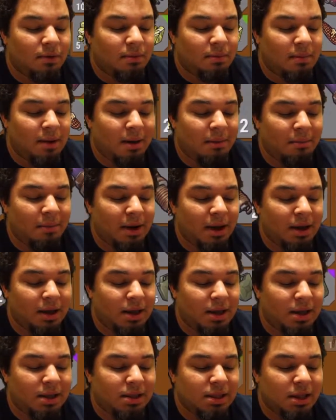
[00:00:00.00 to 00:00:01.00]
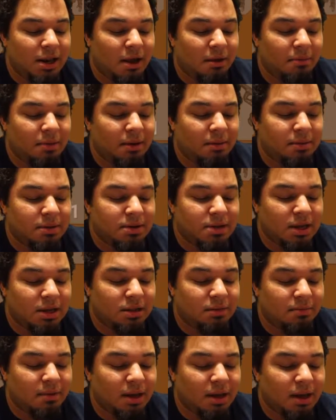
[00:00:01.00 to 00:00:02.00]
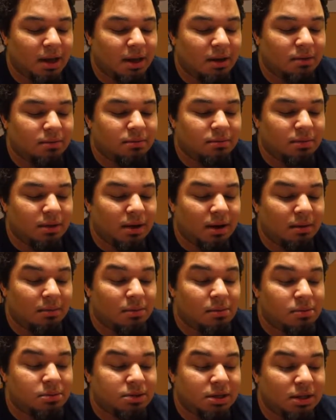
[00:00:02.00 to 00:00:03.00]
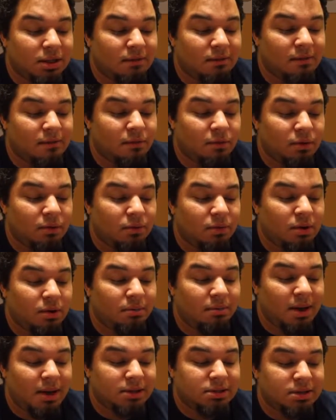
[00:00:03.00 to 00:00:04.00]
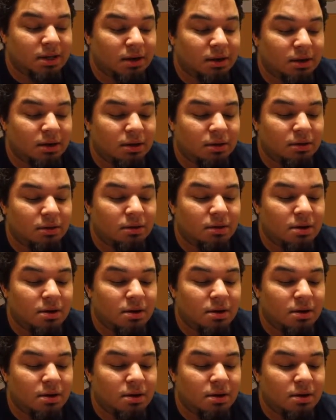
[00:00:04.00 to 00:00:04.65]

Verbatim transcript: my bike, and then I'll be able to take the bike out. And I'm almost at level 41 maxed out here.